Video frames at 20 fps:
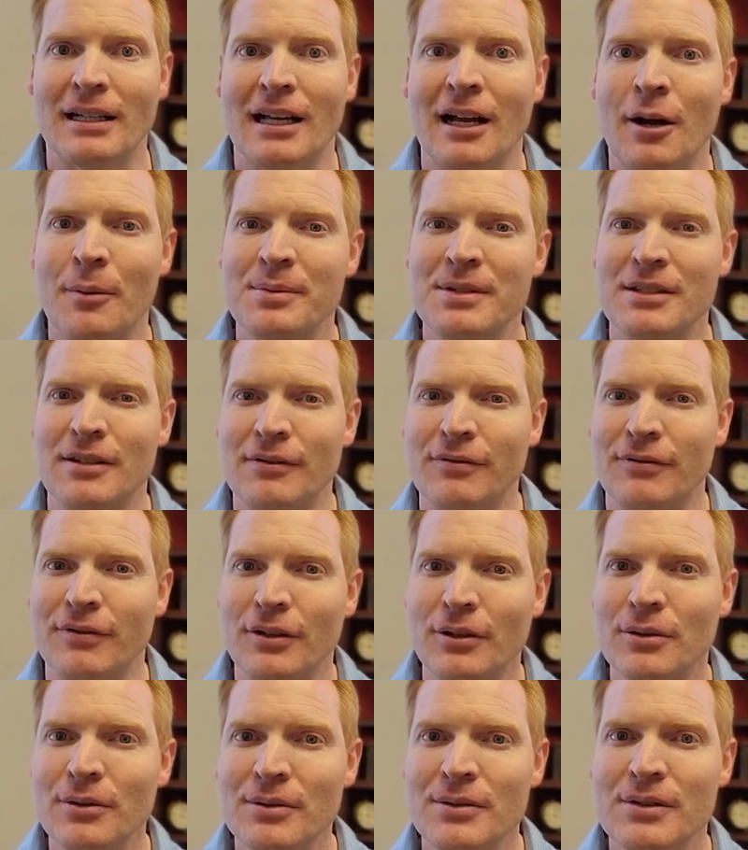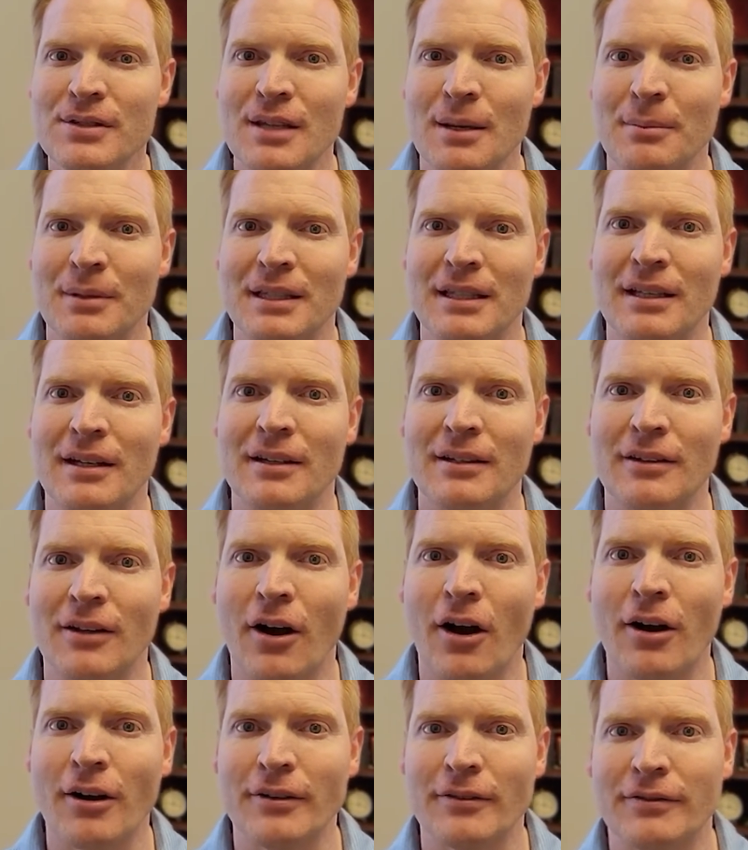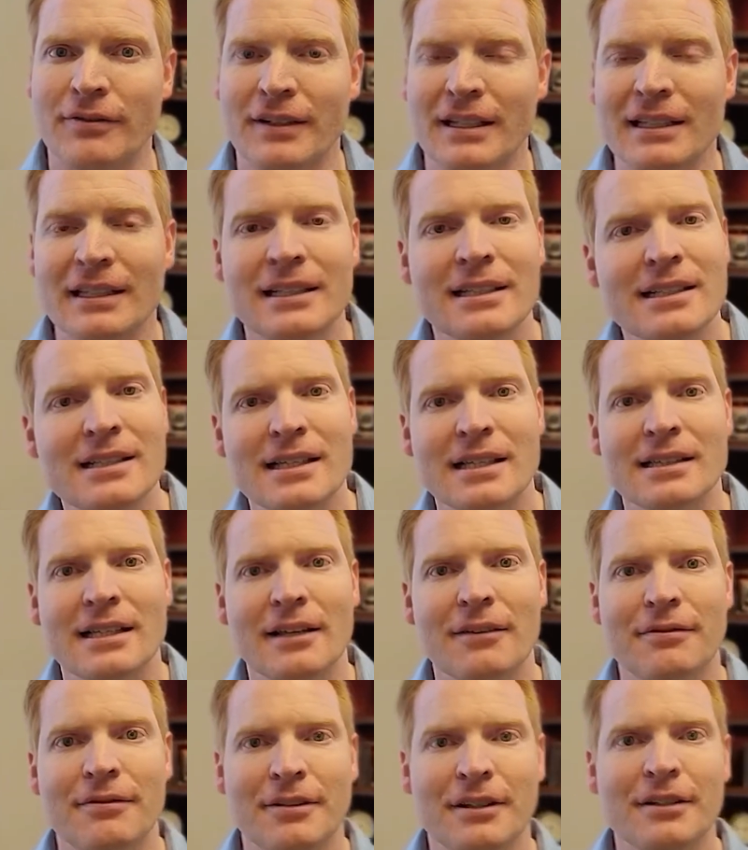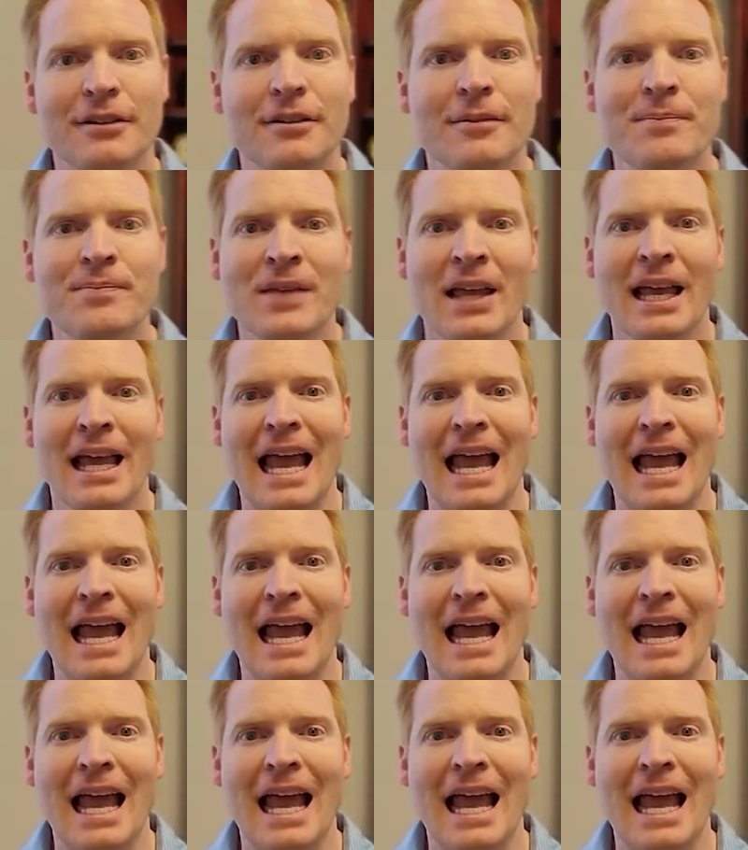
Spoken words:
It helps diffuse some of the hard feelings that they feel,